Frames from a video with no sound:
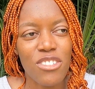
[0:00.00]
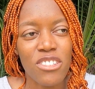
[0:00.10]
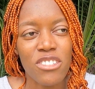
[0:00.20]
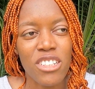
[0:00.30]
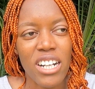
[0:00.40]

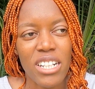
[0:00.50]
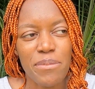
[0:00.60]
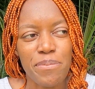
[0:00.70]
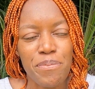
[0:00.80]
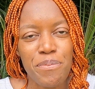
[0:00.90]
for
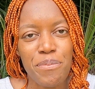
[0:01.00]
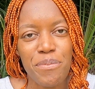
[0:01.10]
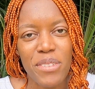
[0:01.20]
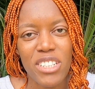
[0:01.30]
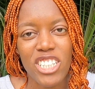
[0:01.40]

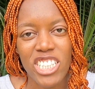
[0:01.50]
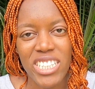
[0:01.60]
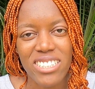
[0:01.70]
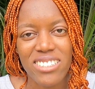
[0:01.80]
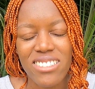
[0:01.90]

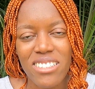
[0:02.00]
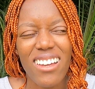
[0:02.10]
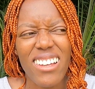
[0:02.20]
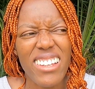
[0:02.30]
gherkins.